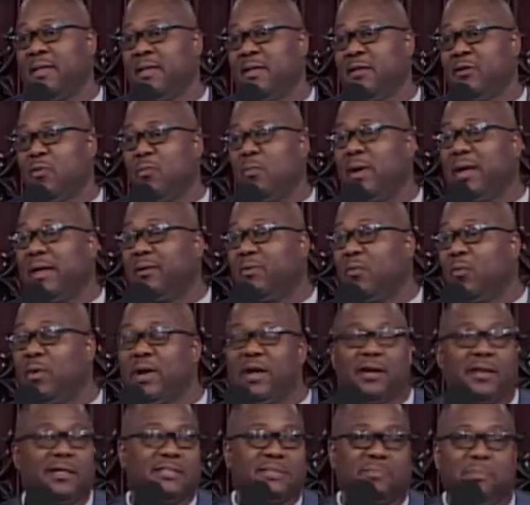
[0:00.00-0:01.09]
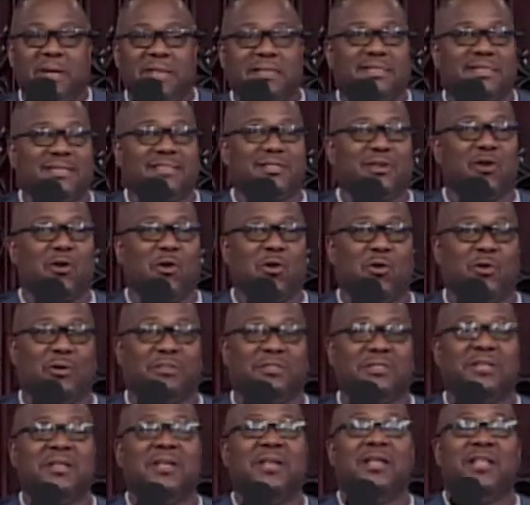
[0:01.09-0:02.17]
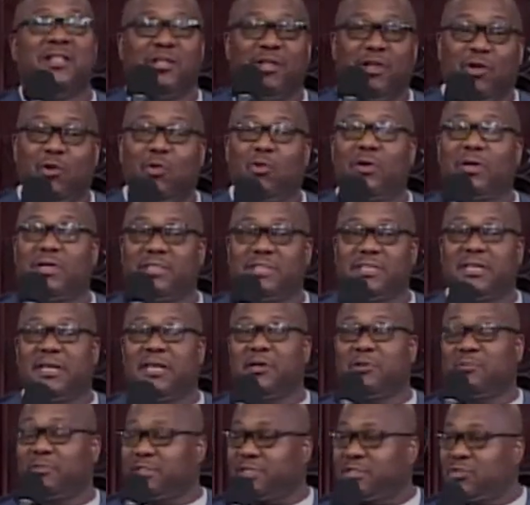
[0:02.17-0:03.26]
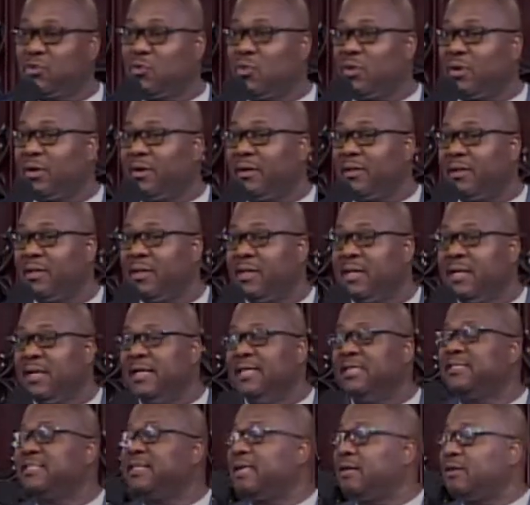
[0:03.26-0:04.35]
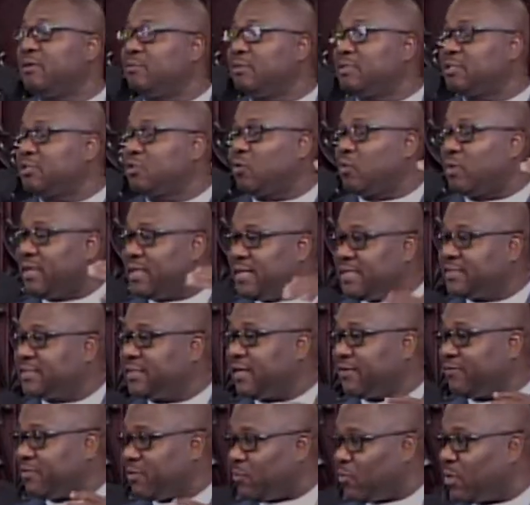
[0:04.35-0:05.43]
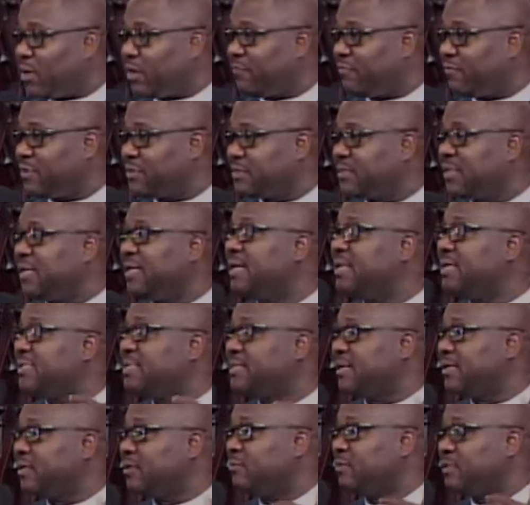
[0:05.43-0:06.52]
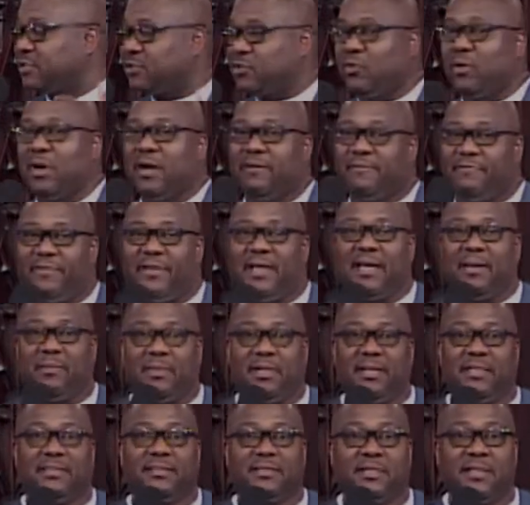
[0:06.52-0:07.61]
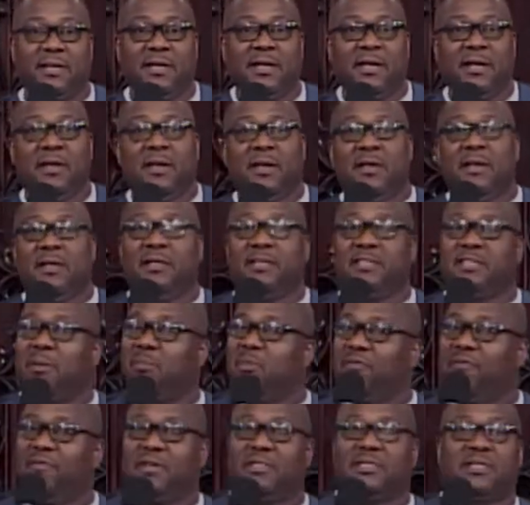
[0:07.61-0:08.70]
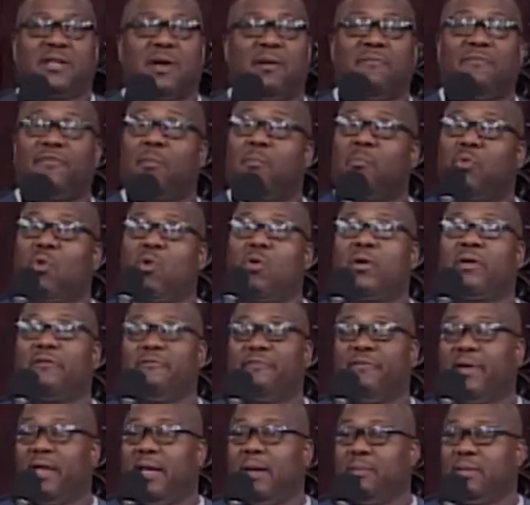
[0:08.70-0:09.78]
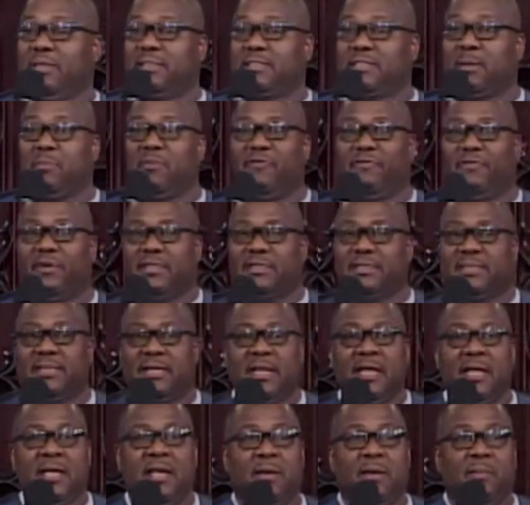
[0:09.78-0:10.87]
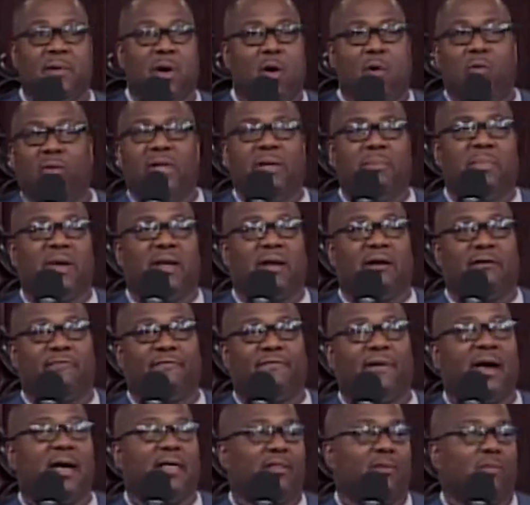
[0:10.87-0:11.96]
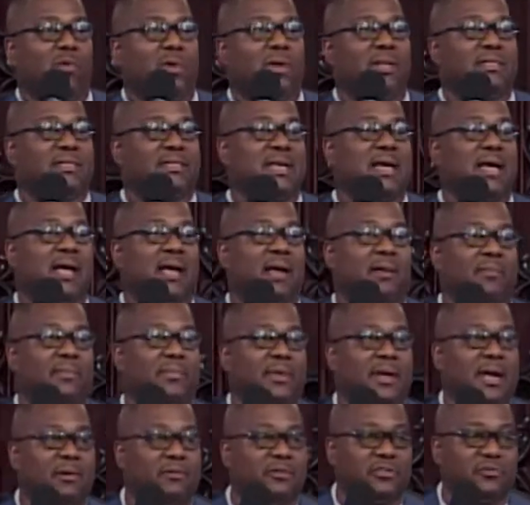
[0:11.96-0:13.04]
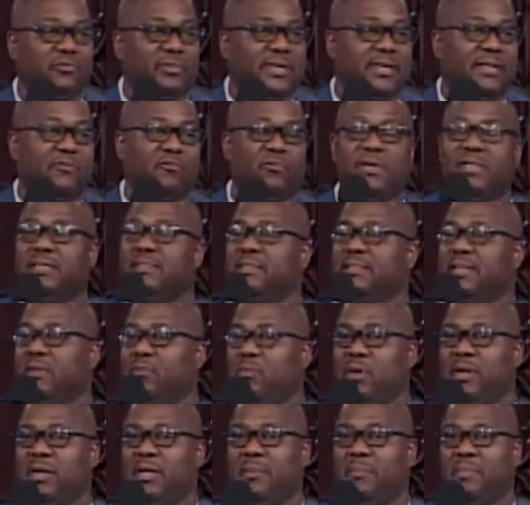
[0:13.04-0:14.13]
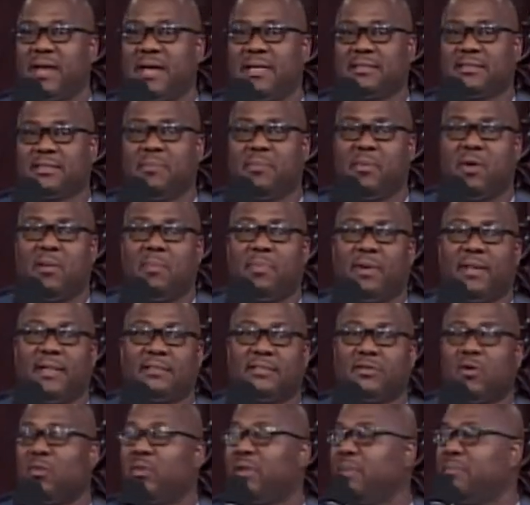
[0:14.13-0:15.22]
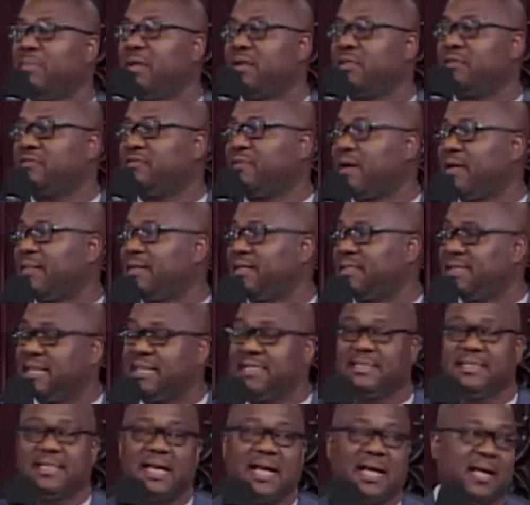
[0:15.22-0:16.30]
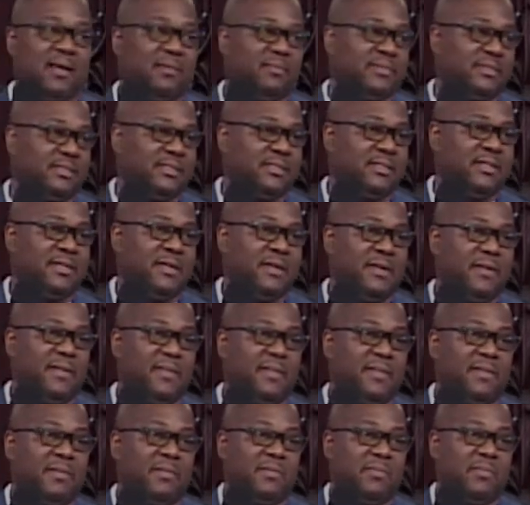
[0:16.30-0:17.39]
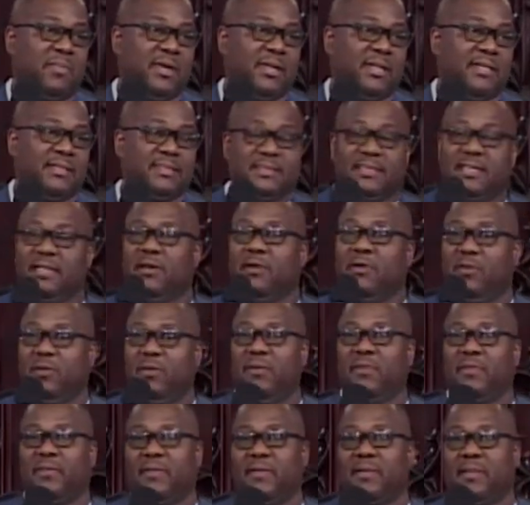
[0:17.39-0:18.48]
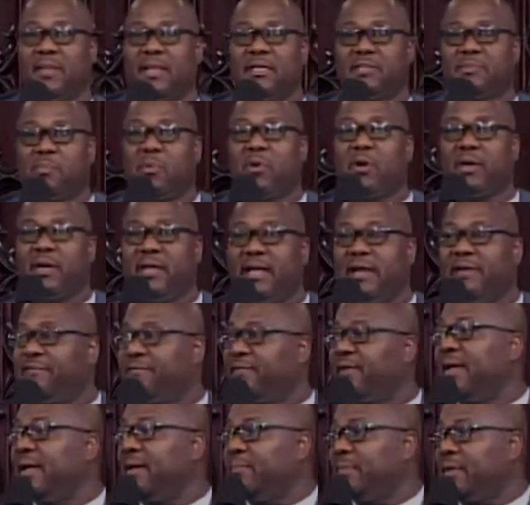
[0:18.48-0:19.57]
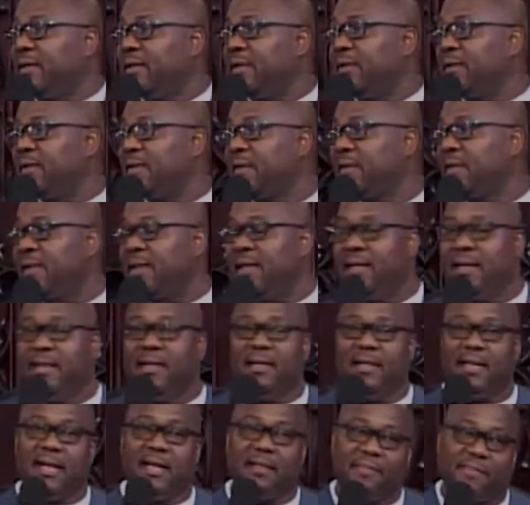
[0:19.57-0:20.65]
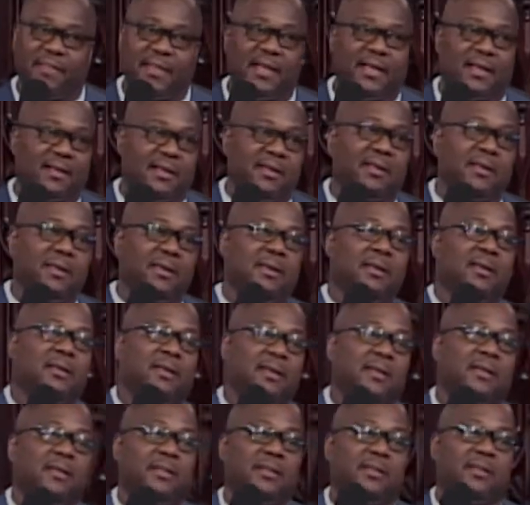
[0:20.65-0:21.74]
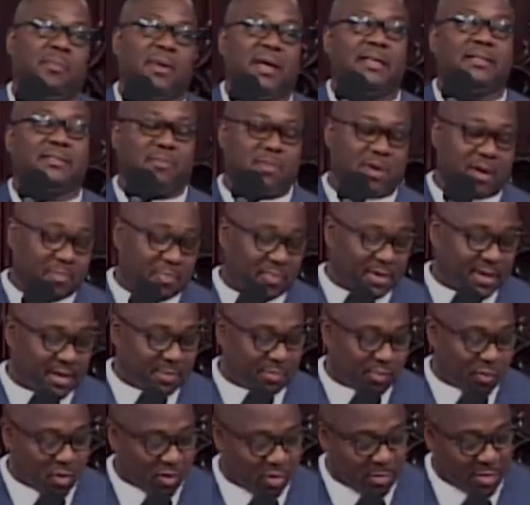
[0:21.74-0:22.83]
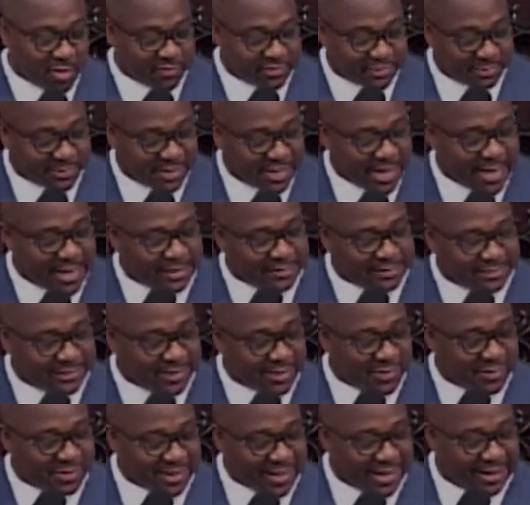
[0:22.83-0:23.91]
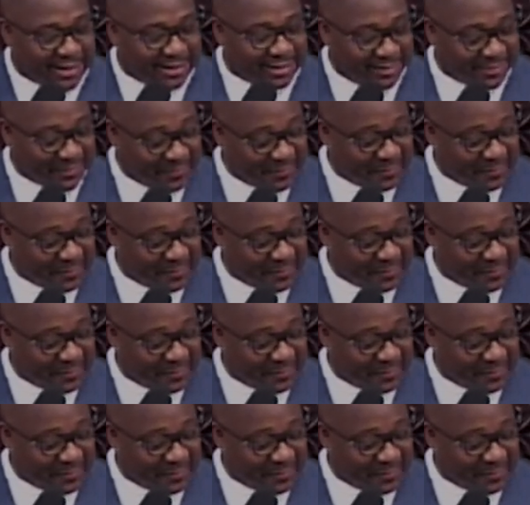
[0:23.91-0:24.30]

no matter where this message goes, the Lord is here to restore. He's here to restore each and every one of us, and he's here to restore our families. Some of us come from broken families. Some of us only met our father one time. I was reading recently, one of the basketball players only met his father 10 times. But he still is part of that family. And I think the basketball player broke him off some cash, so hey,